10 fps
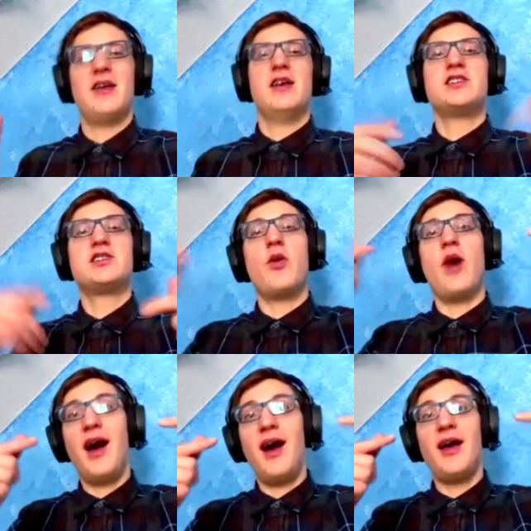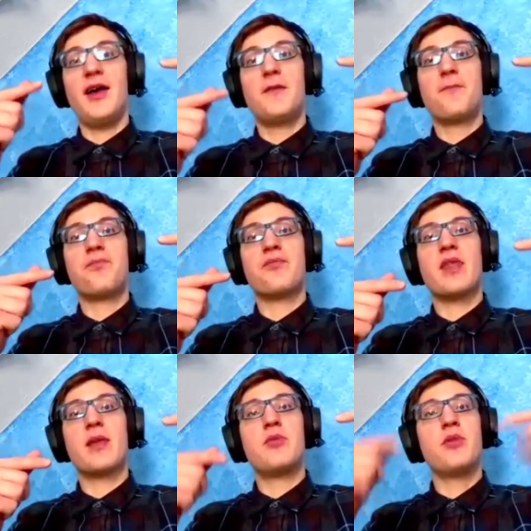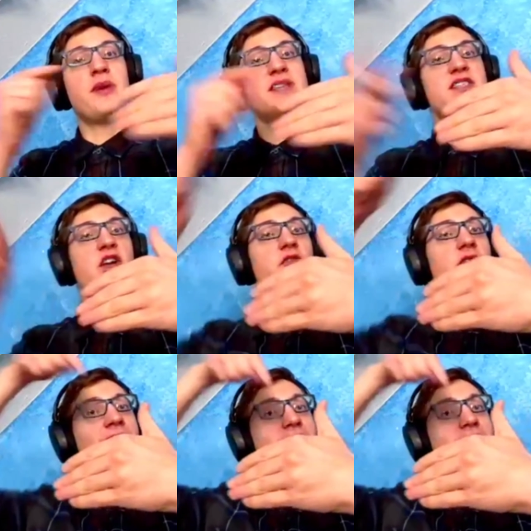So I put myself in